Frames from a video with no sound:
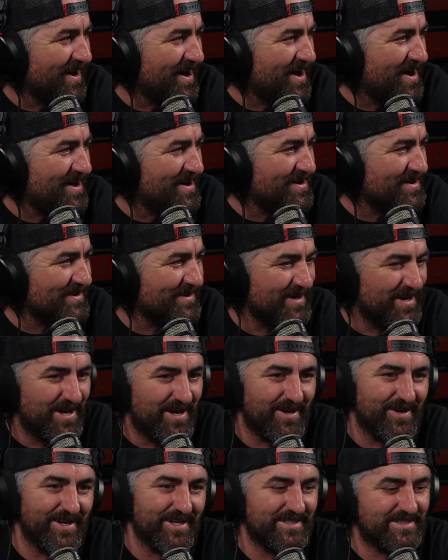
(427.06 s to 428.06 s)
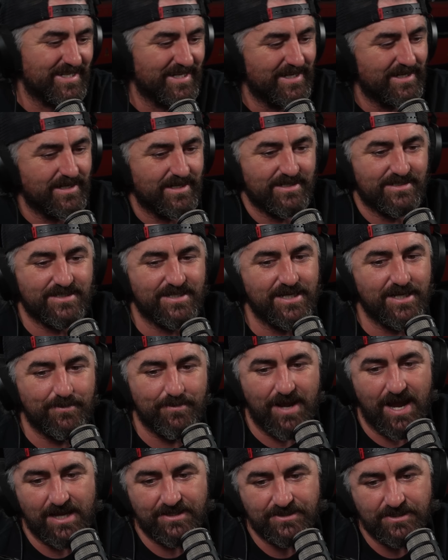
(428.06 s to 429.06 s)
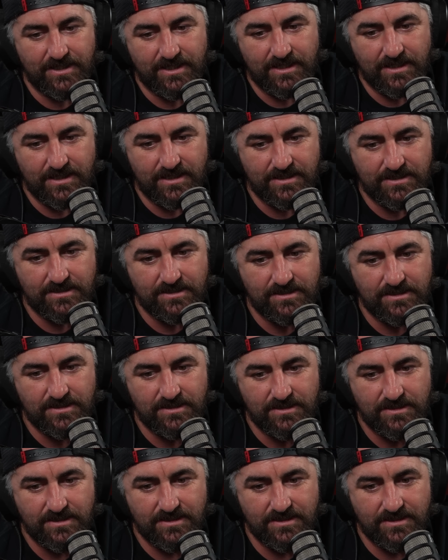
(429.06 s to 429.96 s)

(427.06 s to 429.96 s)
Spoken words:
Oh, no. Is he imagining this?